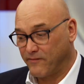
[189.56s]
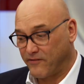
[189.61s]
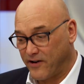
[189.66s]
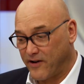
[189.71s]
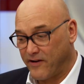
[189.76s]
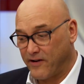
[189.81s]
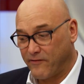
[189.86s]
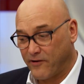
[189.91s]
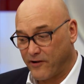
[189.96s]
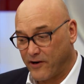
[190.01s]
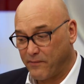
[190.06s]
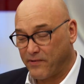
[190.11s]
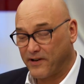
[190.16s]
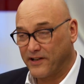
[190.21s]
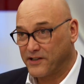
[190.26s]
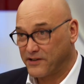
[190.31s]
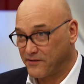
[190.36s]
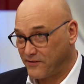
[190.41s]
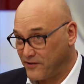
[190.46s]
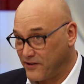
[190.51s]
very, very
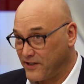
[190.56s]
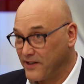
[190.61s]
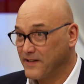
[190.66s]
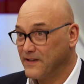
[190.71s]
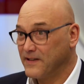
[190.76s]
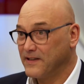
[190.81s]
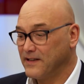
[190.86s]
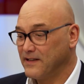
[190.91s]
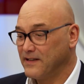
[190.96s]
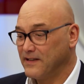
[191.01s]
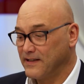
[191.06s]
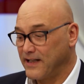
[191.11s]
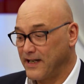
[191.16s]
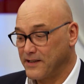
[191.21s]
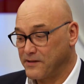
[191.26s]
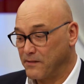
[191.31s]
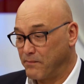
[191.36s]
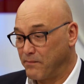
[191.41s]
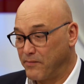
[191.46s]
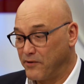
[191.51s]
pleased for you.
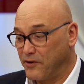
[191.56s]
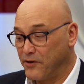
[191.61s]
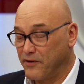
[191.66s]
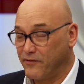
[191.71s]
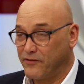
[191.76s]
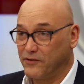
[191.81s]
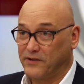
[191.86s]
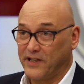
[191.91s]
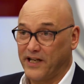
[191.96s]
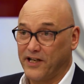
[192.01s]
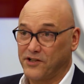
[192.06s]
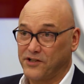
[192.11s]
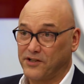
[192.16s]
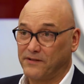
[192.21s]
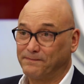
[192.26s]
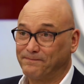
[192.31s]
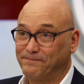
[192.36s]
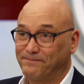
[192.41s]
That's a beautiful dish.